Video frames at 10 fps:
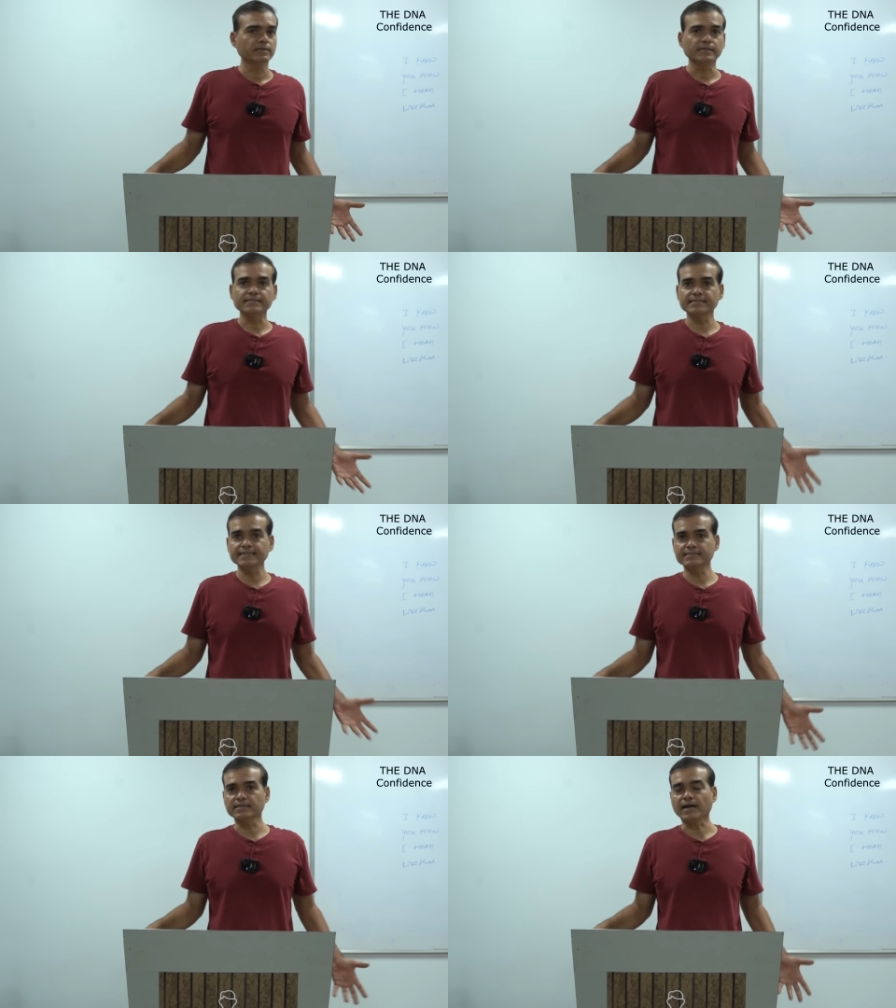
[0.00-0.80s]

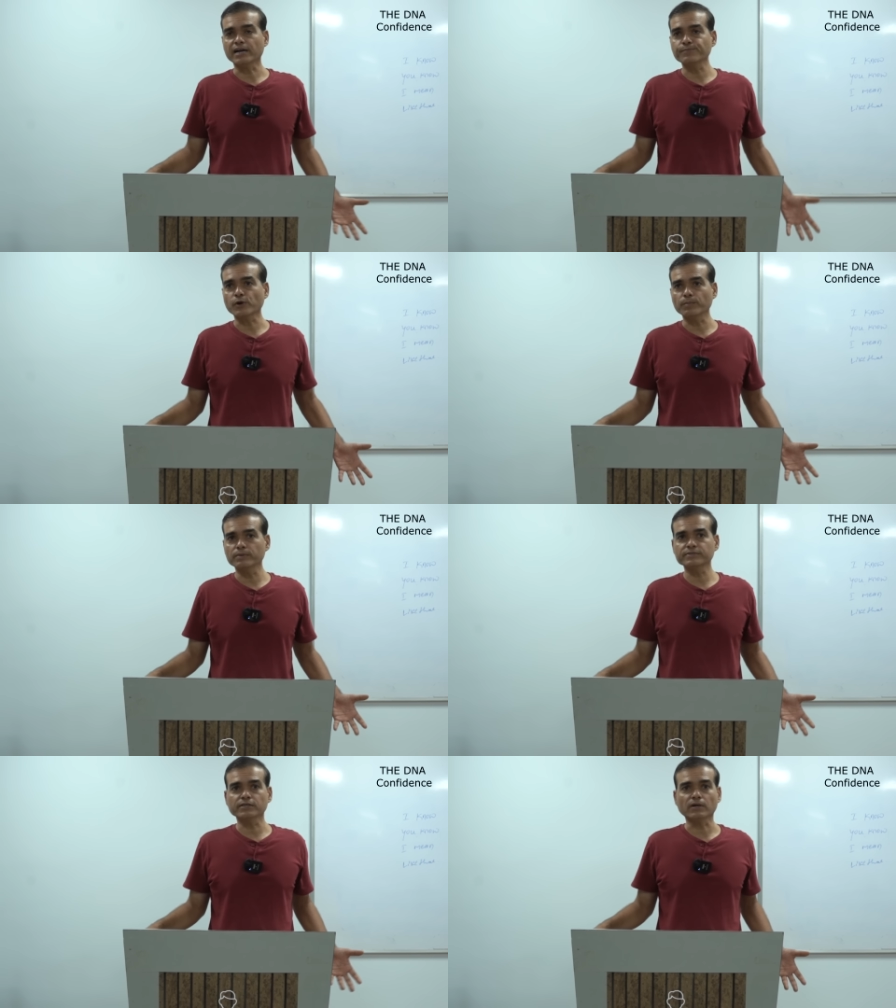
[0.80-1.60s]
disease and heart
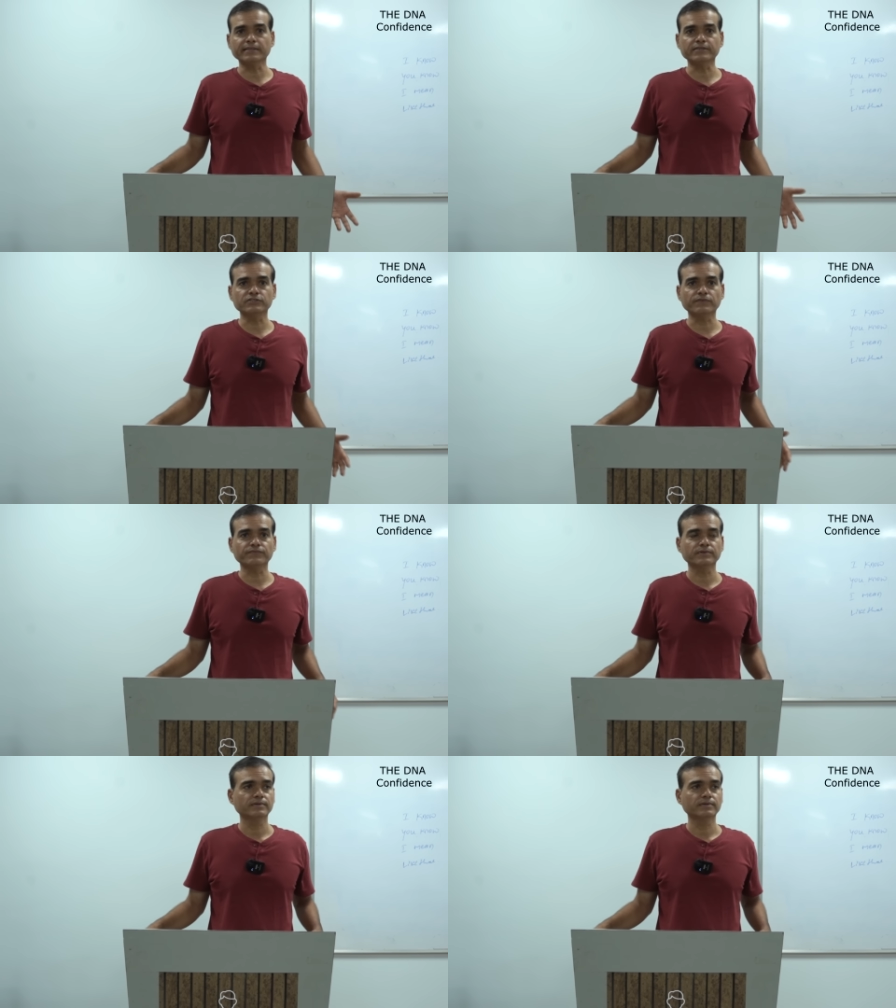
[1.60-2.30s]
problems and all that stuff.